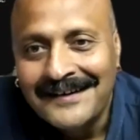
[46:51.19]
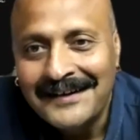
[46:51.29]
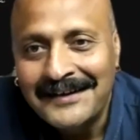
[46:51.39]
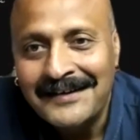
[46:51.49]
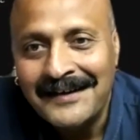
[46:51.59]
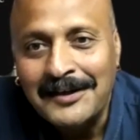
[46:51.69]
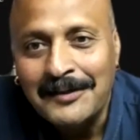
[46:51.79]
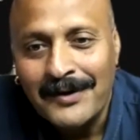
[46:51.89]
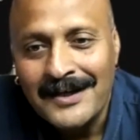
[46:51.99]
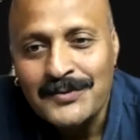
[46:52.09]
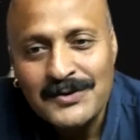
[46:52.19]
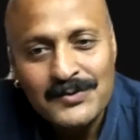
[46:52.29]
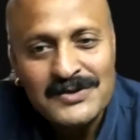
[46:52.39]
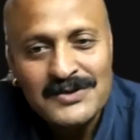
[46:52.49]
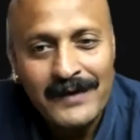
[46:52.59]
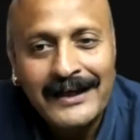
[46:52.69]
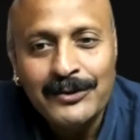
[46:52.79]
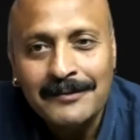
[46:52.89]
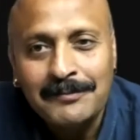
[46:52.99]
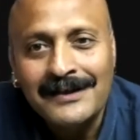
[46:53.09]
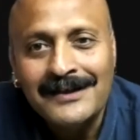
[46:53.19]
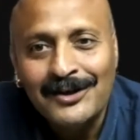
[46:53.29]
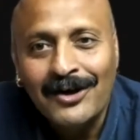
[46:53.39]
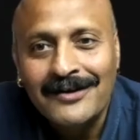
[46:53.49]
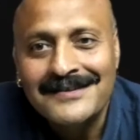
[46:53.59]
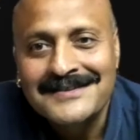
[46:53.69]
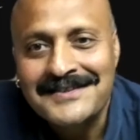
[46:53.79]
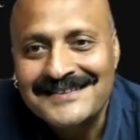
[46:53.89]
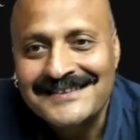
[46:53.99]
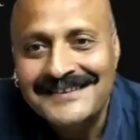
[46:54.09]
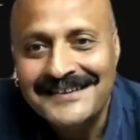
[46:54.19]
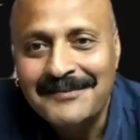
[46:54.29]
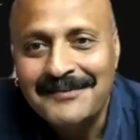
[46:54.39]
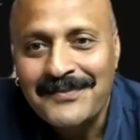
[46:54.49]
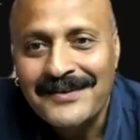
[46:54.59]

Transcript: in an enterprise which was valued at $1 billion recently,